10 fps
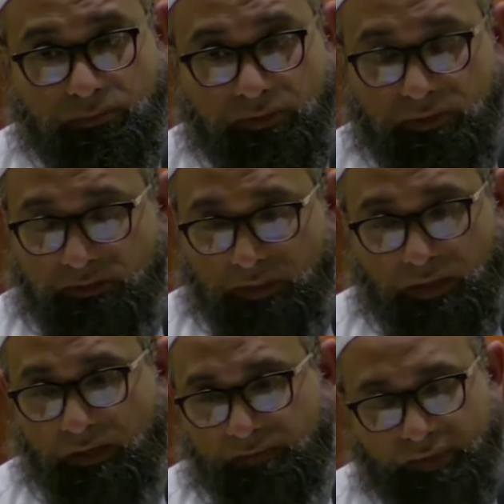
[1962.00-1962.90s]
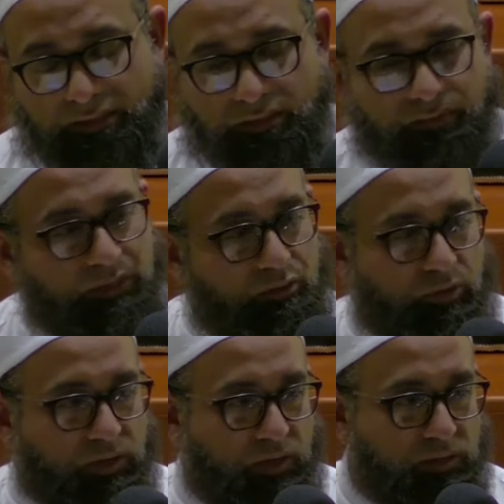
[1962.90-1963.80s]
but there's a lot of activity
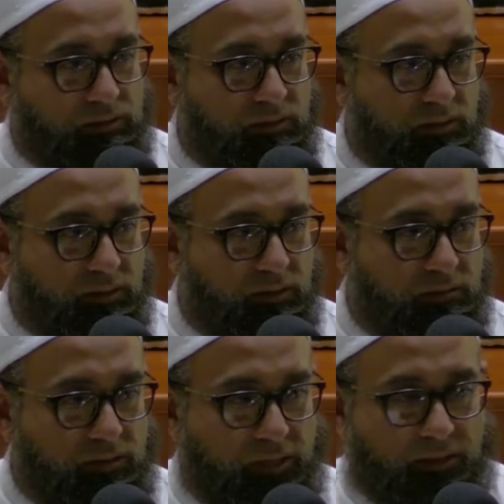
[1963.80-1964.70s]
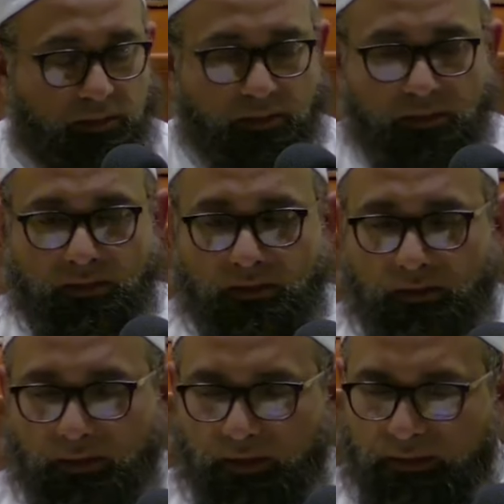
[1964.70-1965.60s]
going on, right?
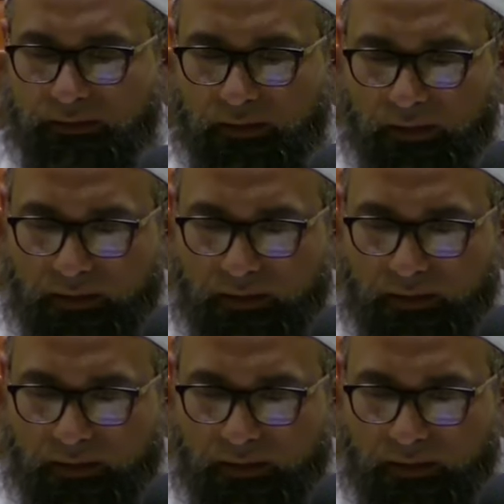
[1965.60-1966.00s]
And